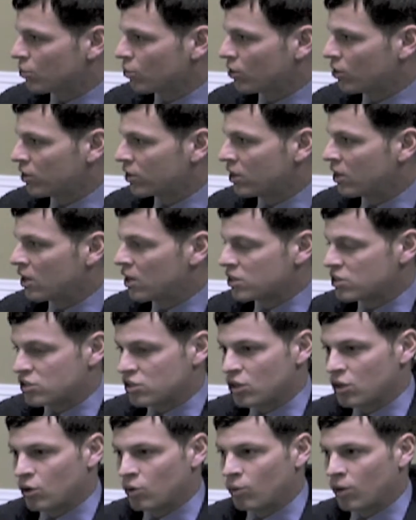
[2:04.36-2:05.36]
work.
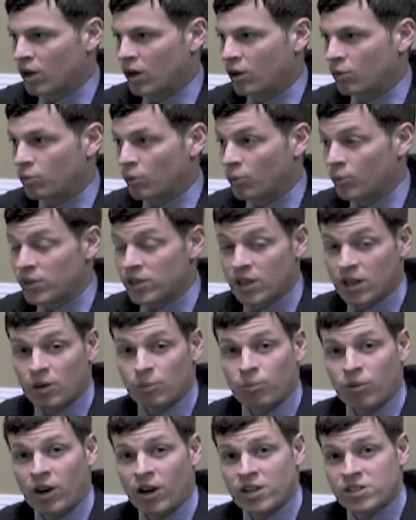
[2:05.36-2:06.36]
So when we get a
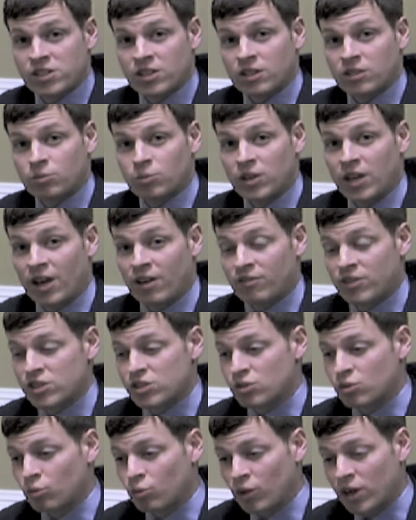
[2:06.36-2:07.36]
project, we have this
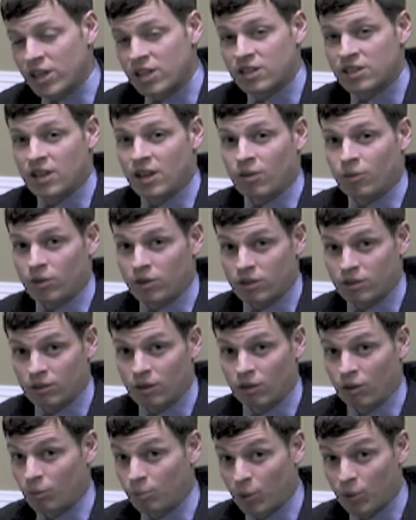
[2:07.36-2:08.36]
great network,
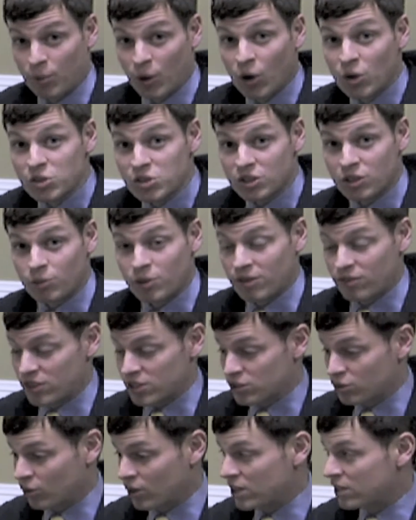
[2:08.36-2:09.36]
a proposal, and we have
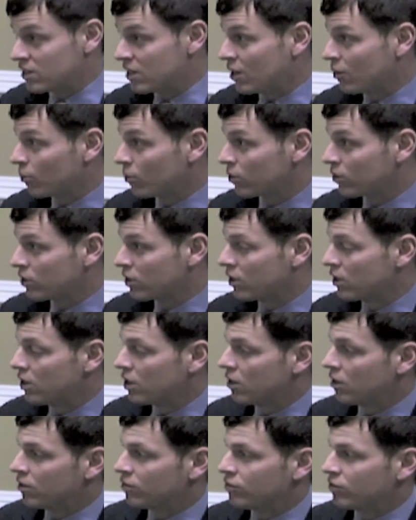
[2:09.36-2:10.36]
this great network
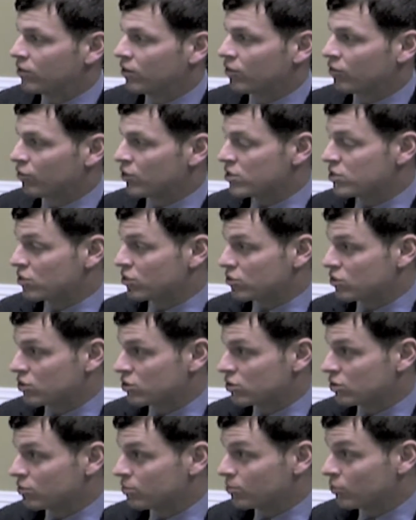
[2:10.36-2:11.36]
of
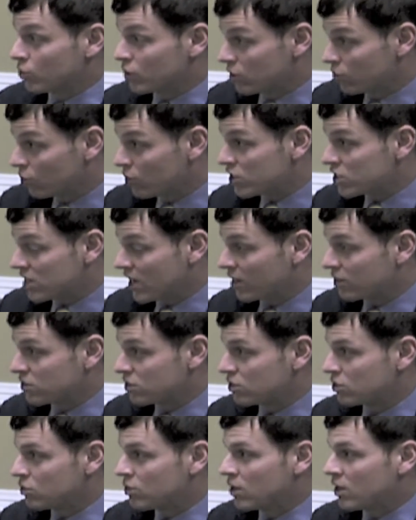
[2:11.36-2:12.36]
researchers whom we can reach out
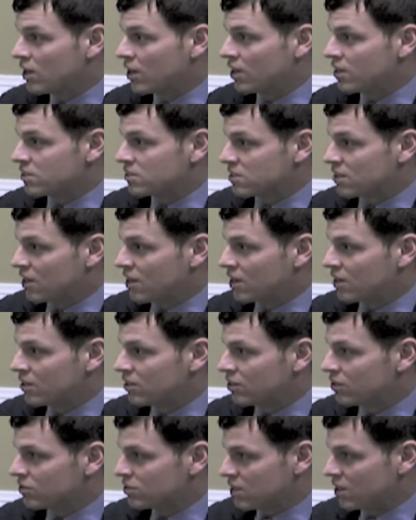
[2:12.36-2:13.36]
to and
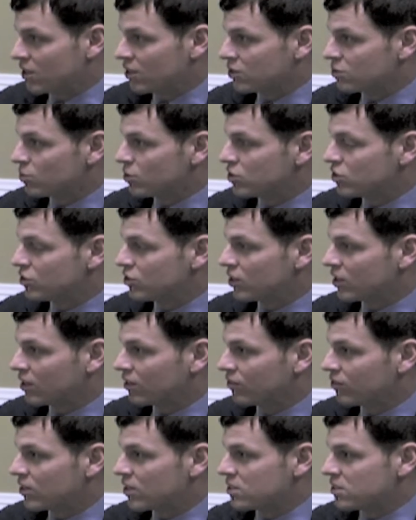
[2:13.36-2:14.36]
say, tell us what you think
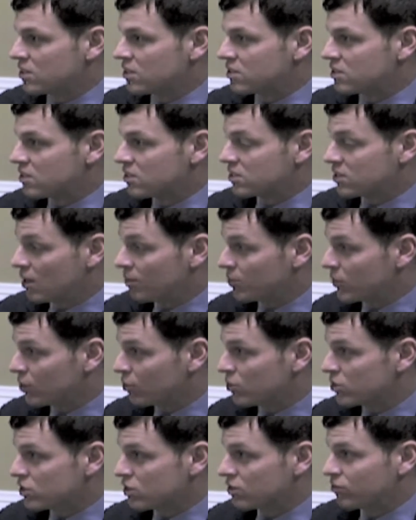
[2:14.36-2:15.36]
of this. Is this something
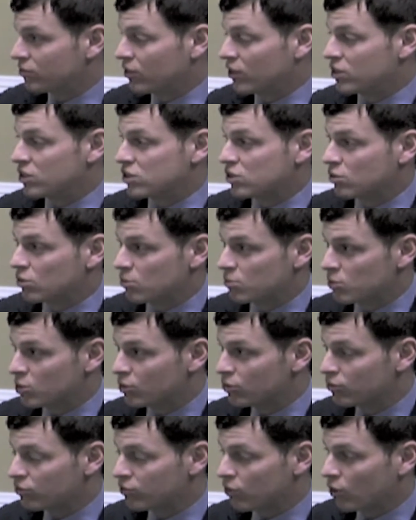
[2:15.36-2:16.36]
we should fund? Should we
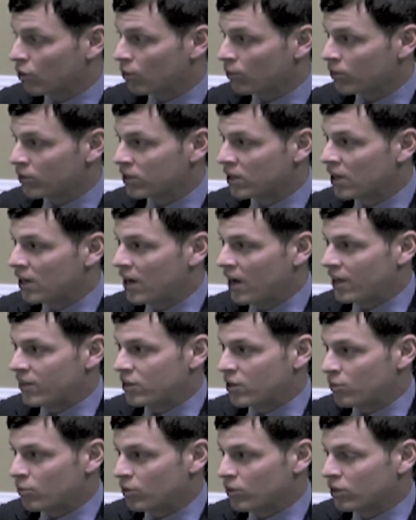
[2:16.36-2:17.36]
move forward? And
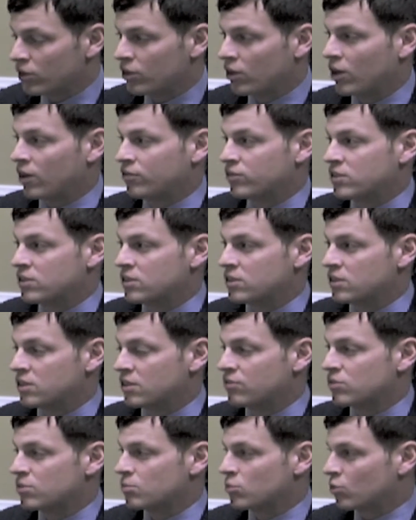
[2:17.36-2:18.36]
they really often
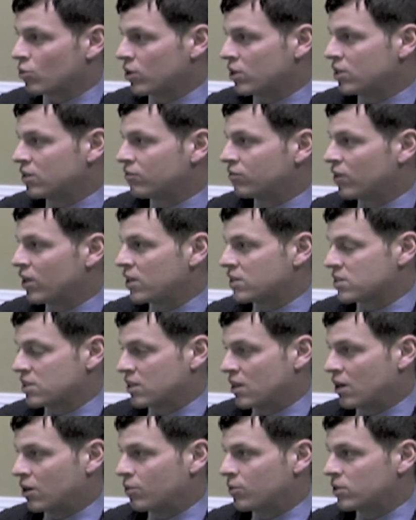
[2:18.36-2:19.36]
give some great advice on
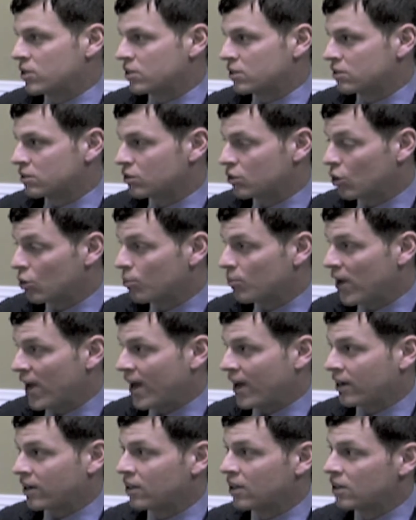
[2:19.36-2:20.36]
how we can go
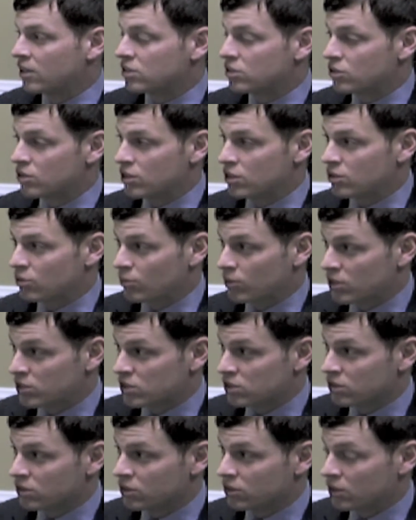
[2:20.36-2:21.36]
back to the
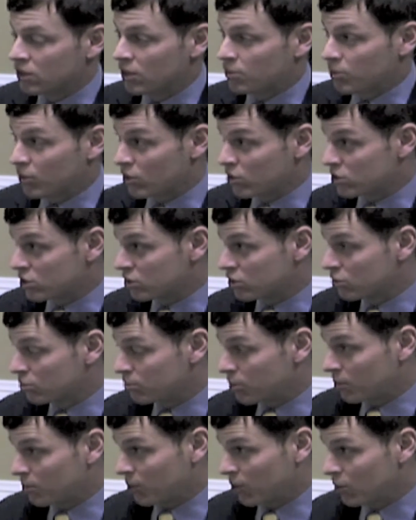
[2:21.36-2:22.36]
original person who
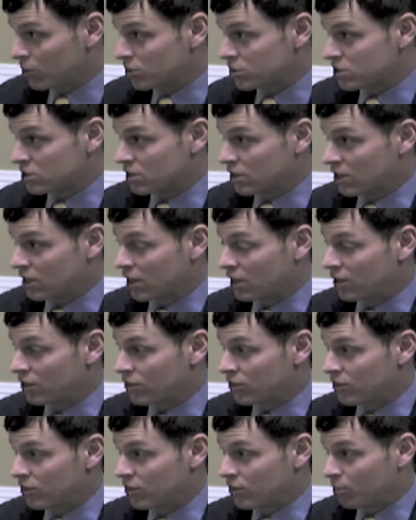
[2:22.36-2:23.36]
proposed
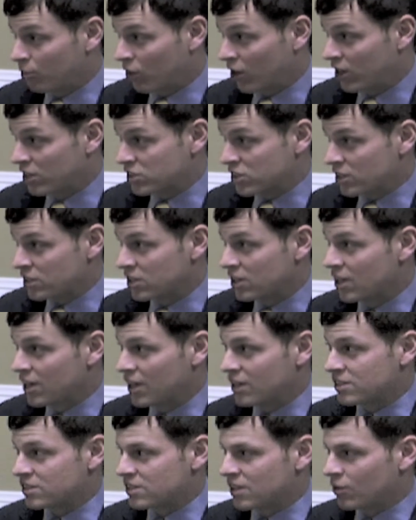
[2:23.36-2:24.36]
the project
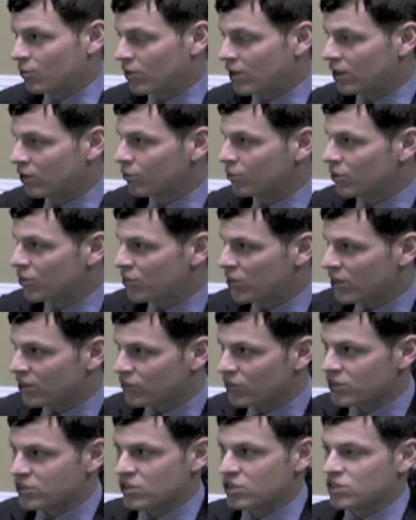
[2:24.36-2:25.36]
and say, well, we think
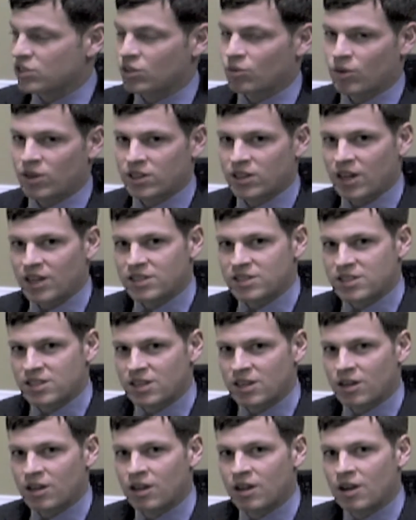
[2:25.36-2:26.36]
this is a great
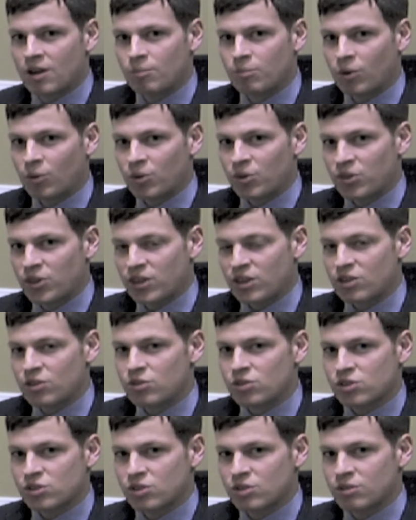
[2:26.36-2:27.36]
idea, but we think
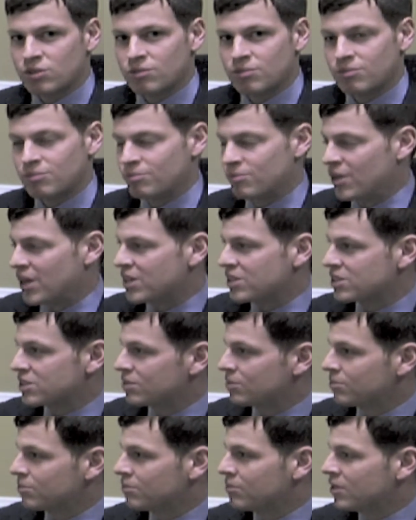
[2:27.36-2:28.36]
you should make
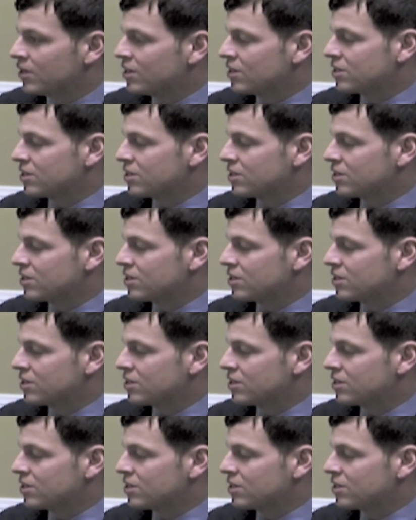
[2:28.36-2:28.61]
some